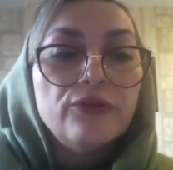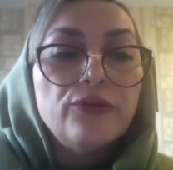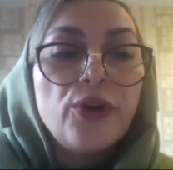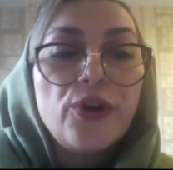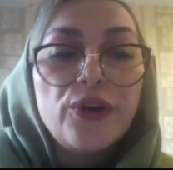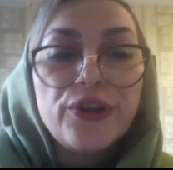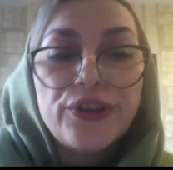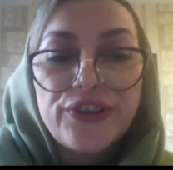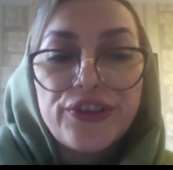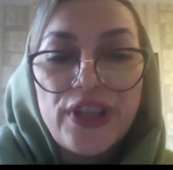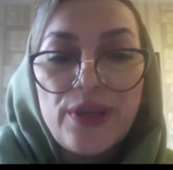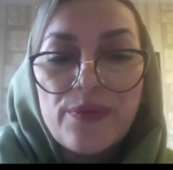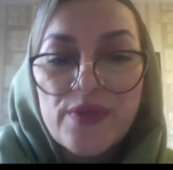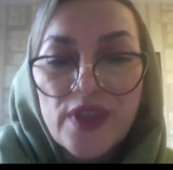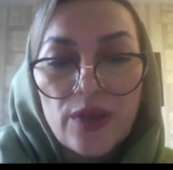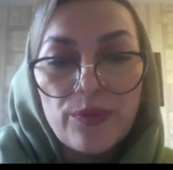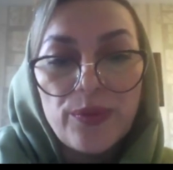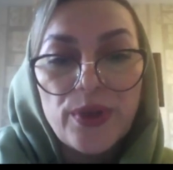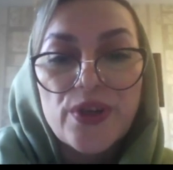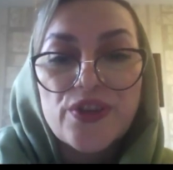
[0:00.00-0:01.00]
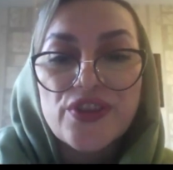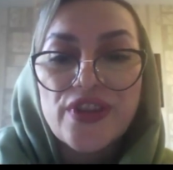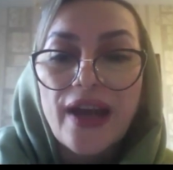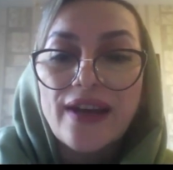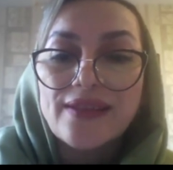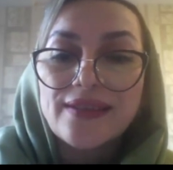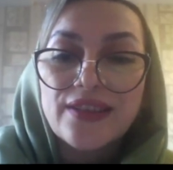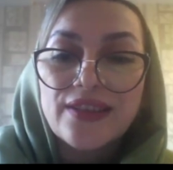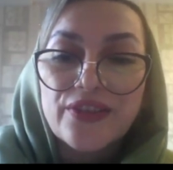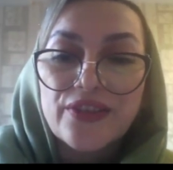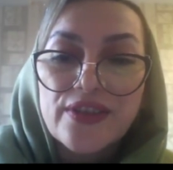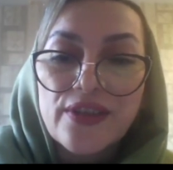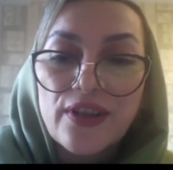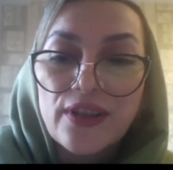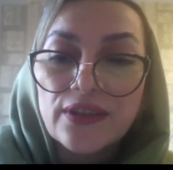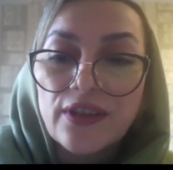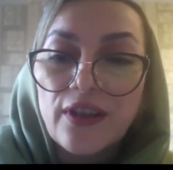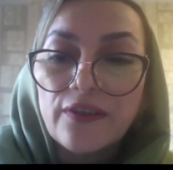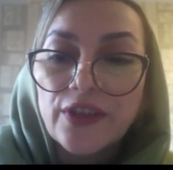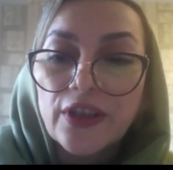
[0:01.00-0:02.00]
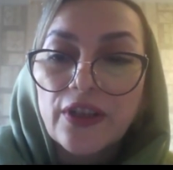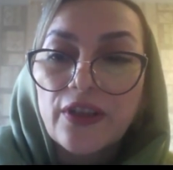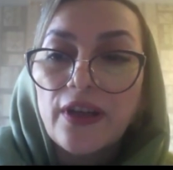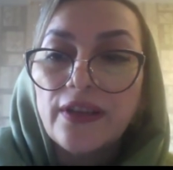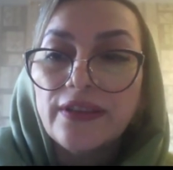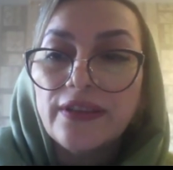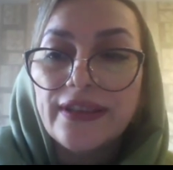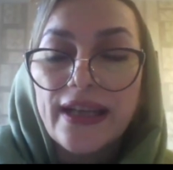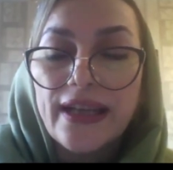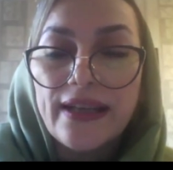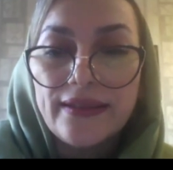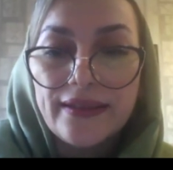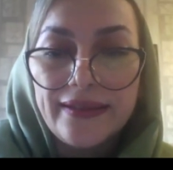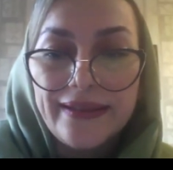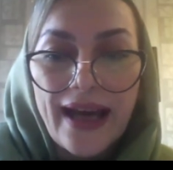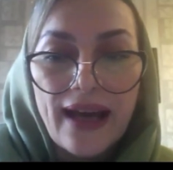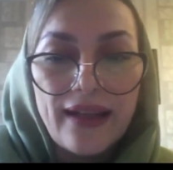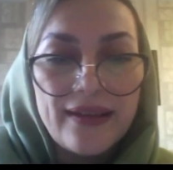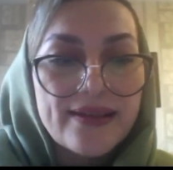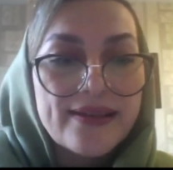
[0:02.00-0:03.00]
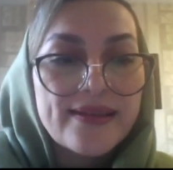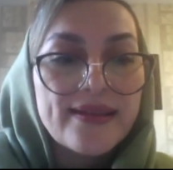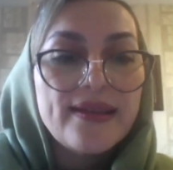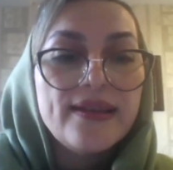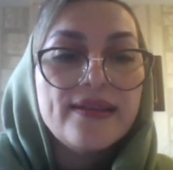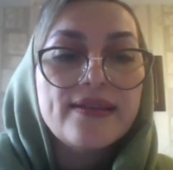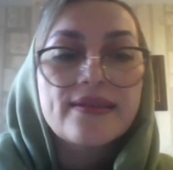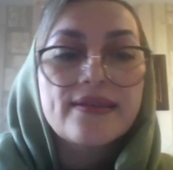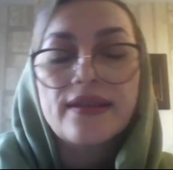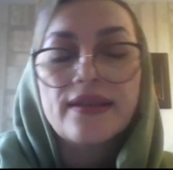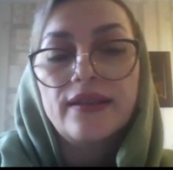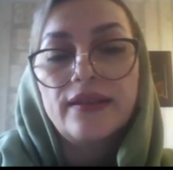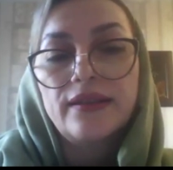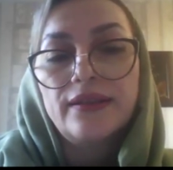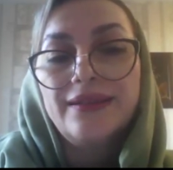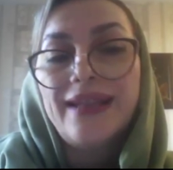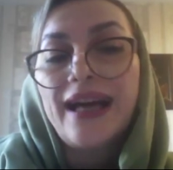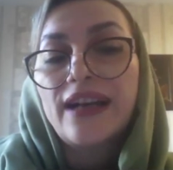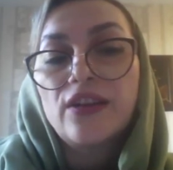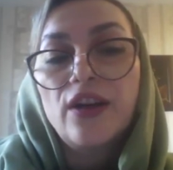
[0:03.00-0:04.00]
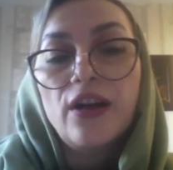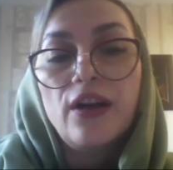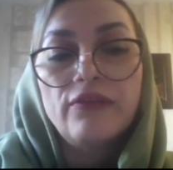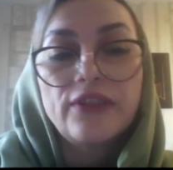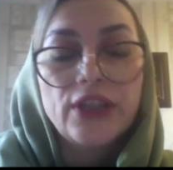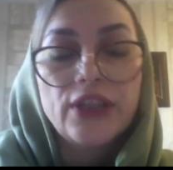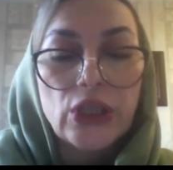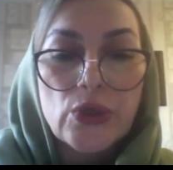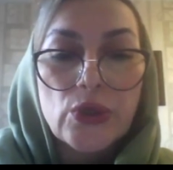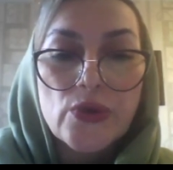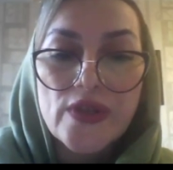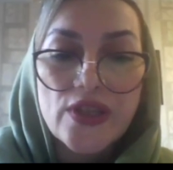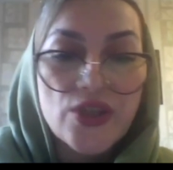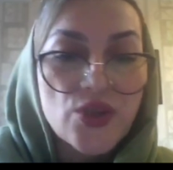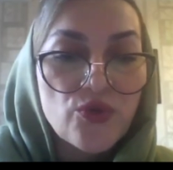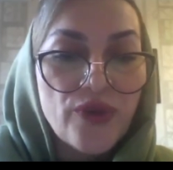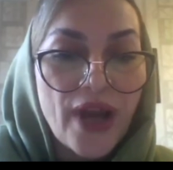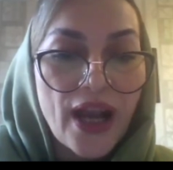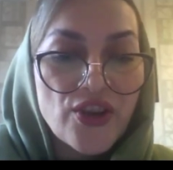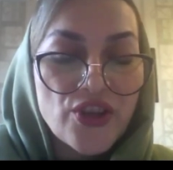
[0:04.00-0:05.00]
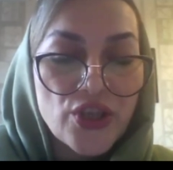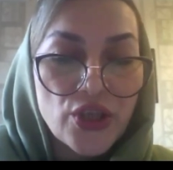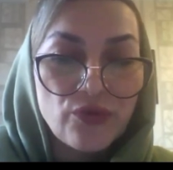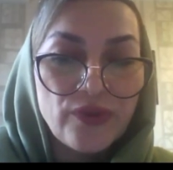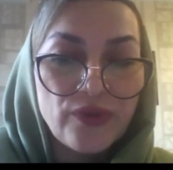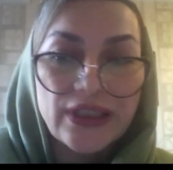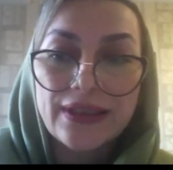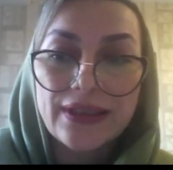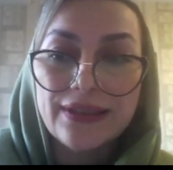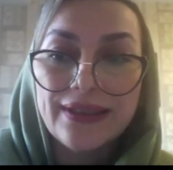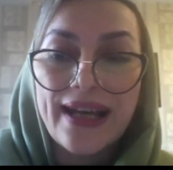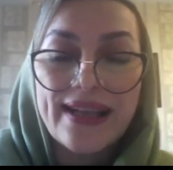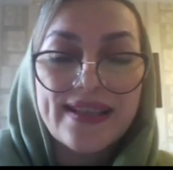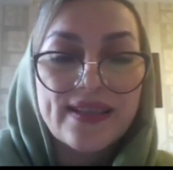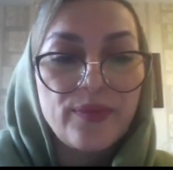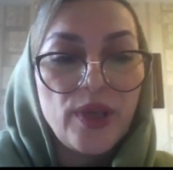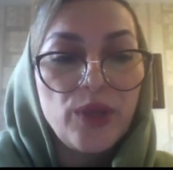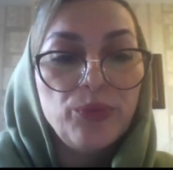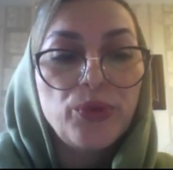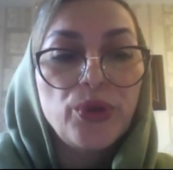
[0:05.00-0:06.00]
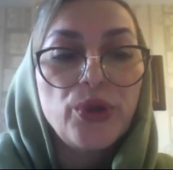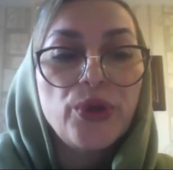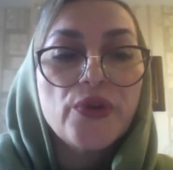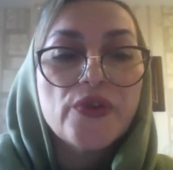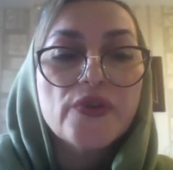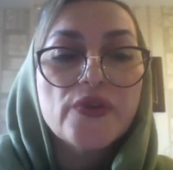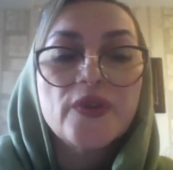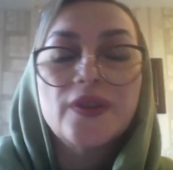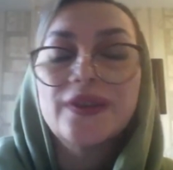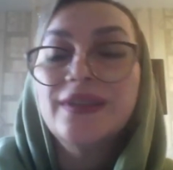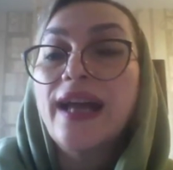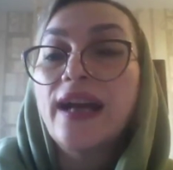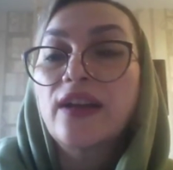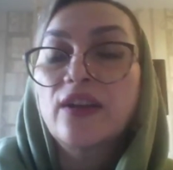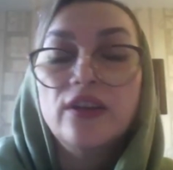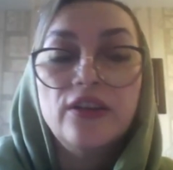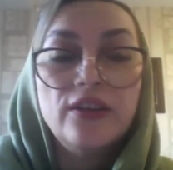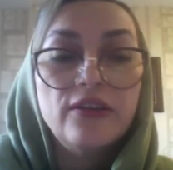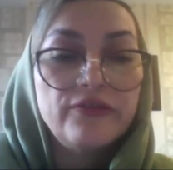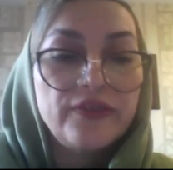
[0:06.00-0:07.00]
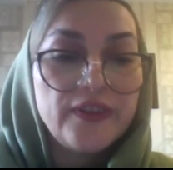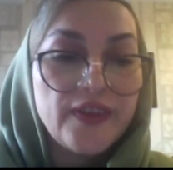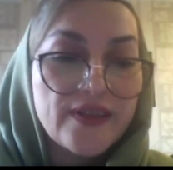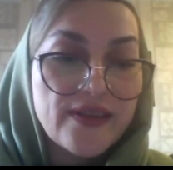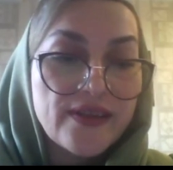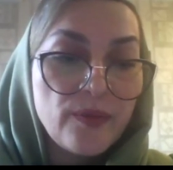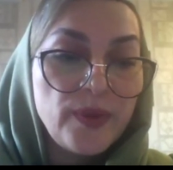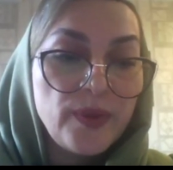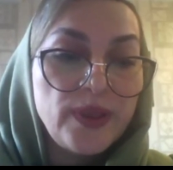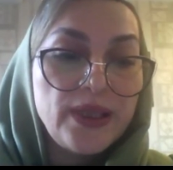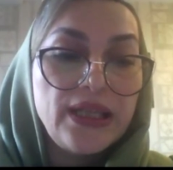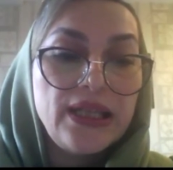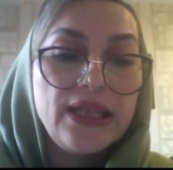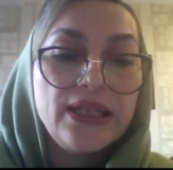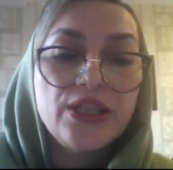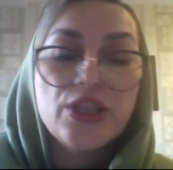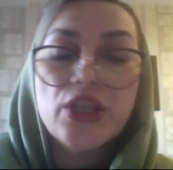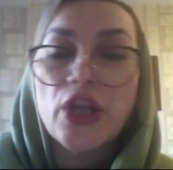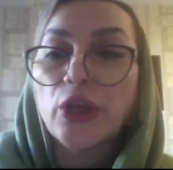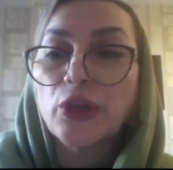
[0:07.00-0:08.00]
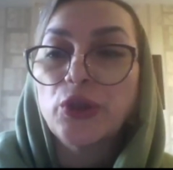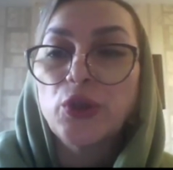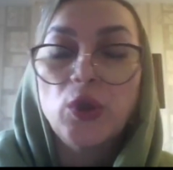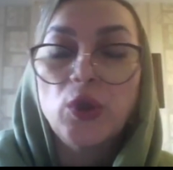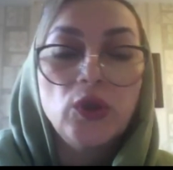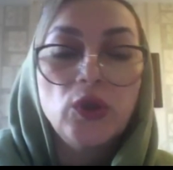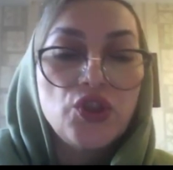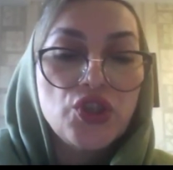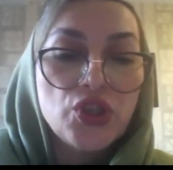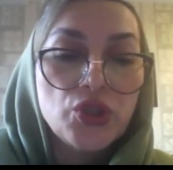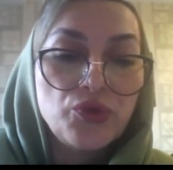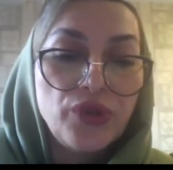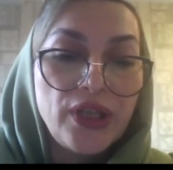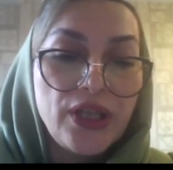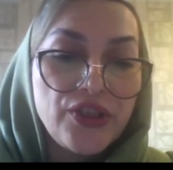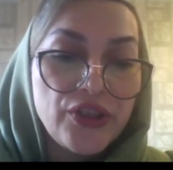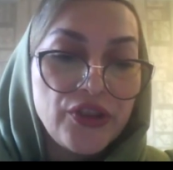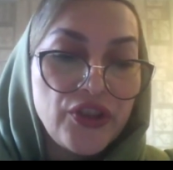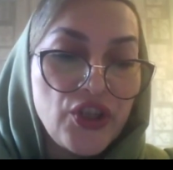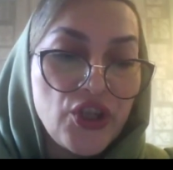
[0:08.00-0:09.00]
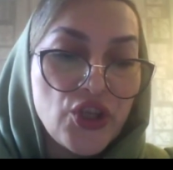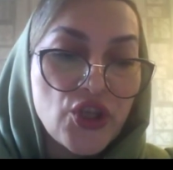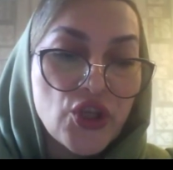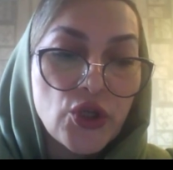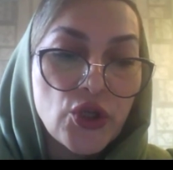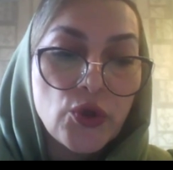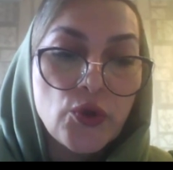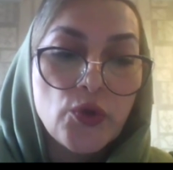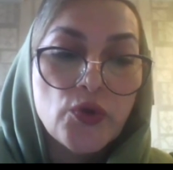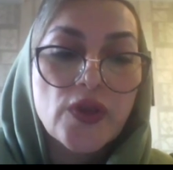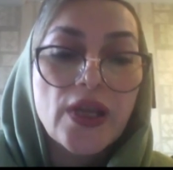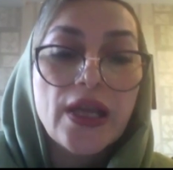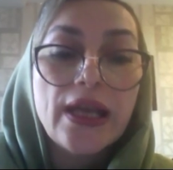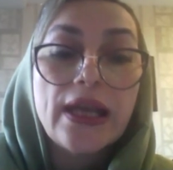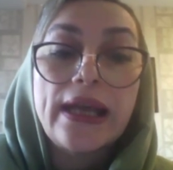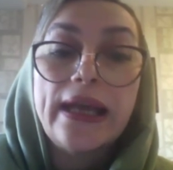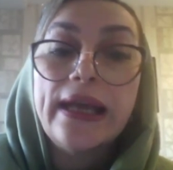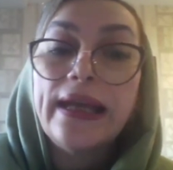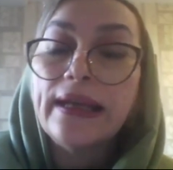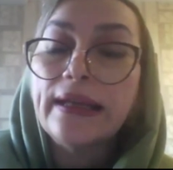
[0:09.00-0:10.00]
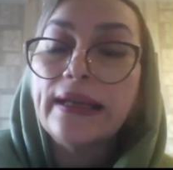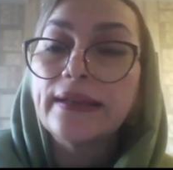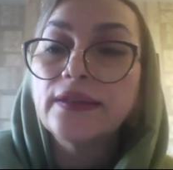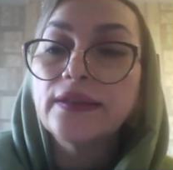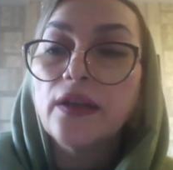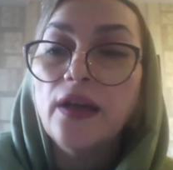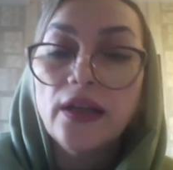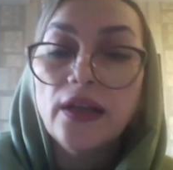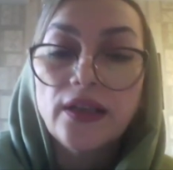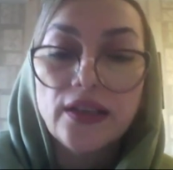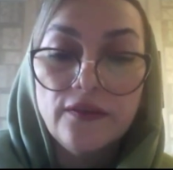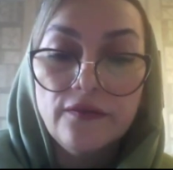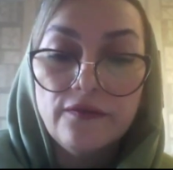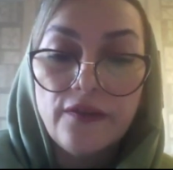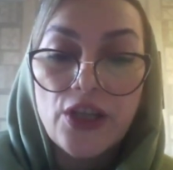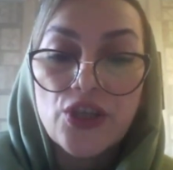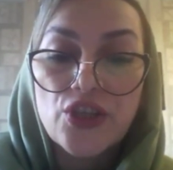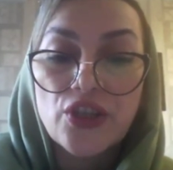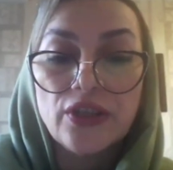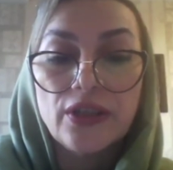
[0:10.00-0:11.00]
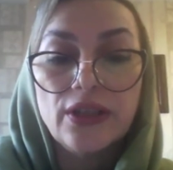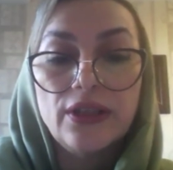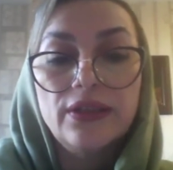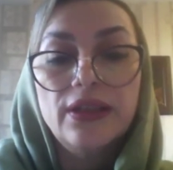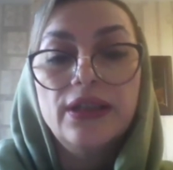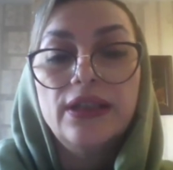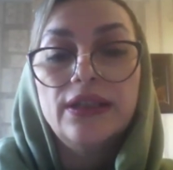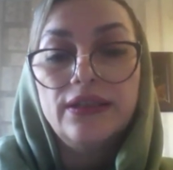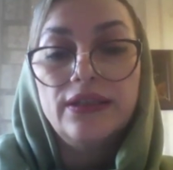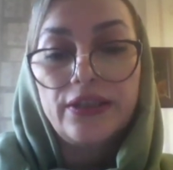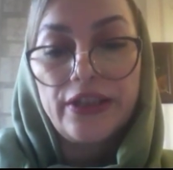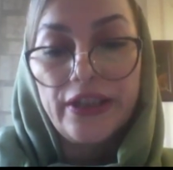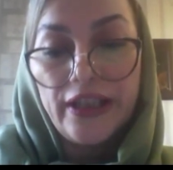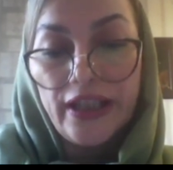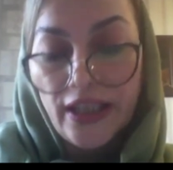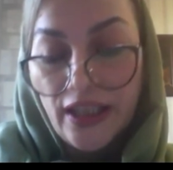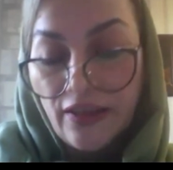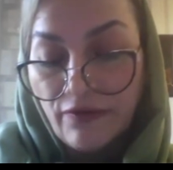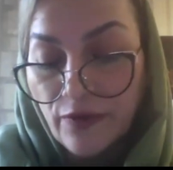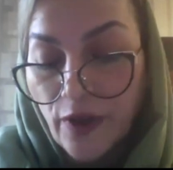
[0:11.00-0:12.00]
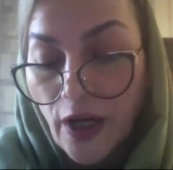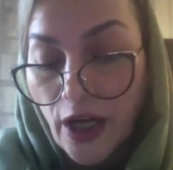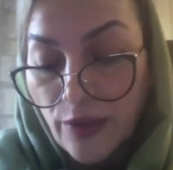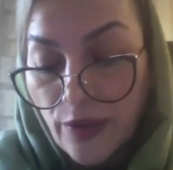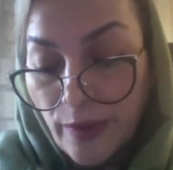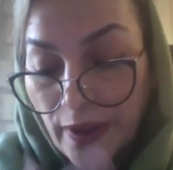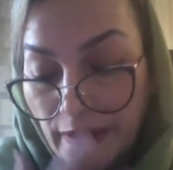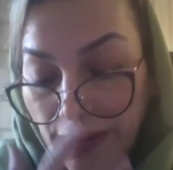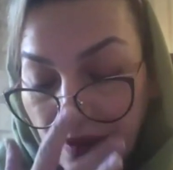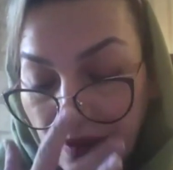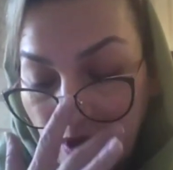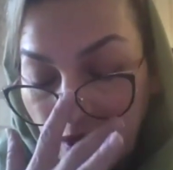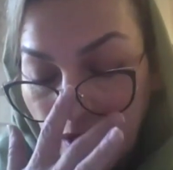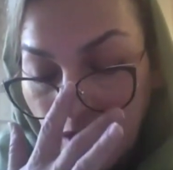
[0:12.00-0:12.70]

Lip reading: 4 themes emerged as the result of the content analysis: lack of close interaction with class members, lack of discipline, technology-related issues, and unconventional learning environment.